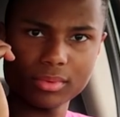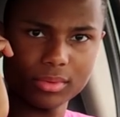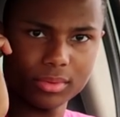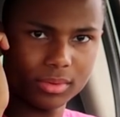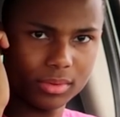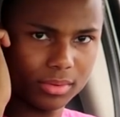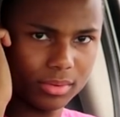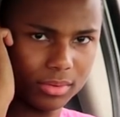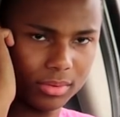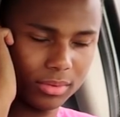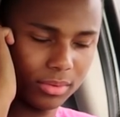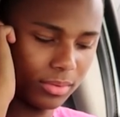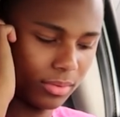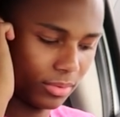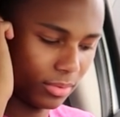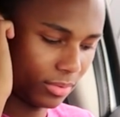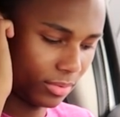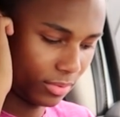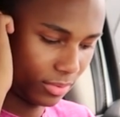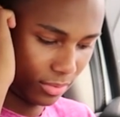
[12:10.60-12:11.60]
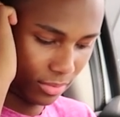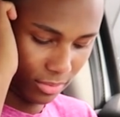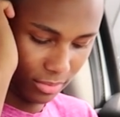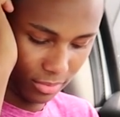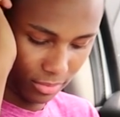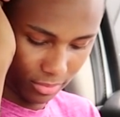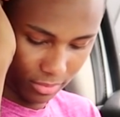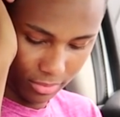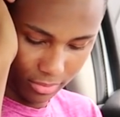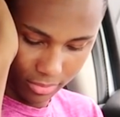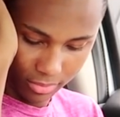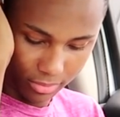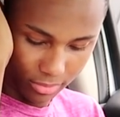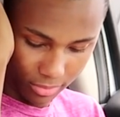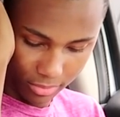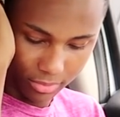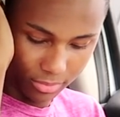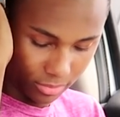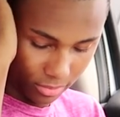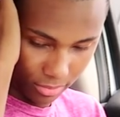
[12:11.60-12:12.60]

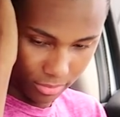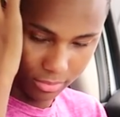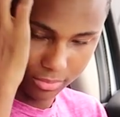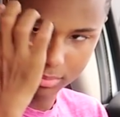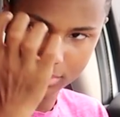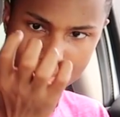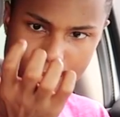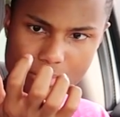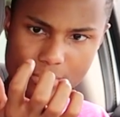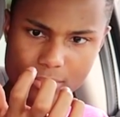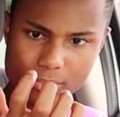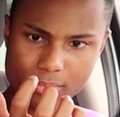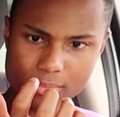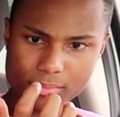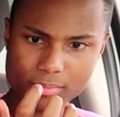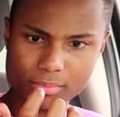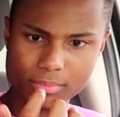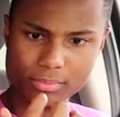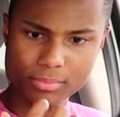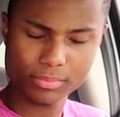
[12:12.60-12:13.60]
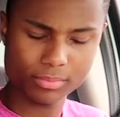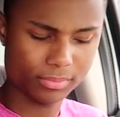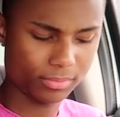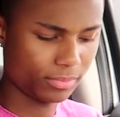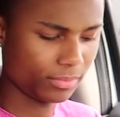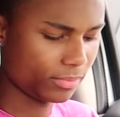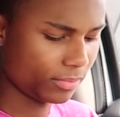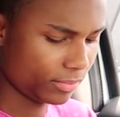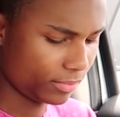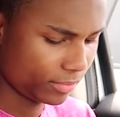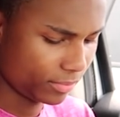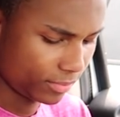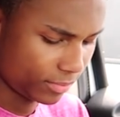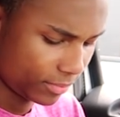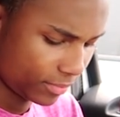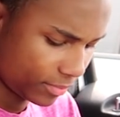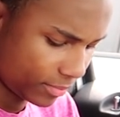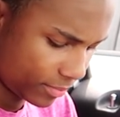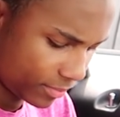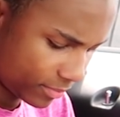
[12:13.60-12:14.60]

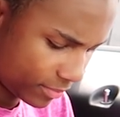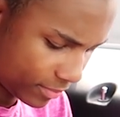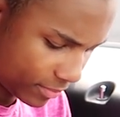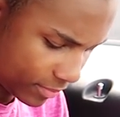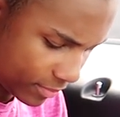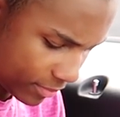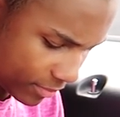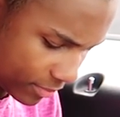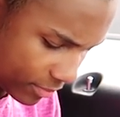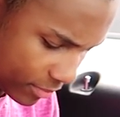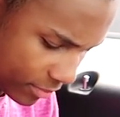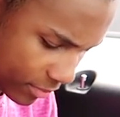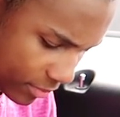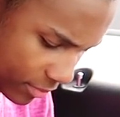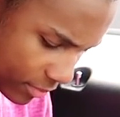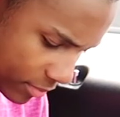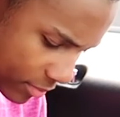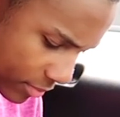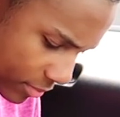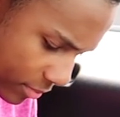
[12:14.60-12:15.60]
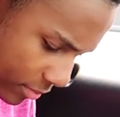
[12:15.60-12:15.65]
(silent)